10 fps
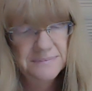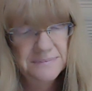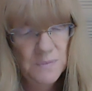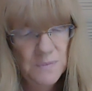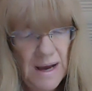
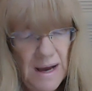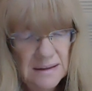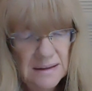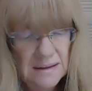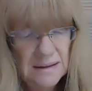
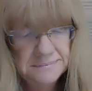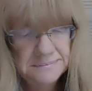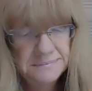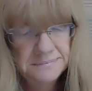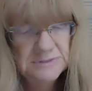Well,
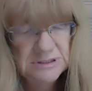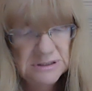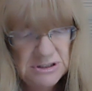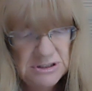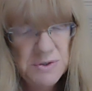the good
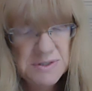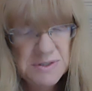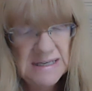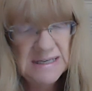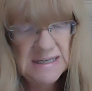news
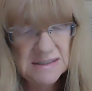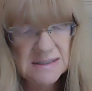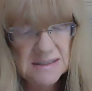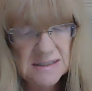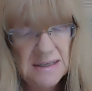is
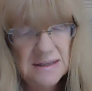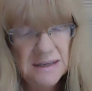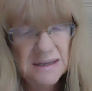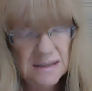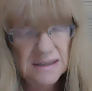that
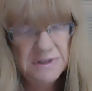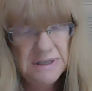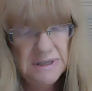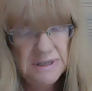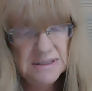I can read,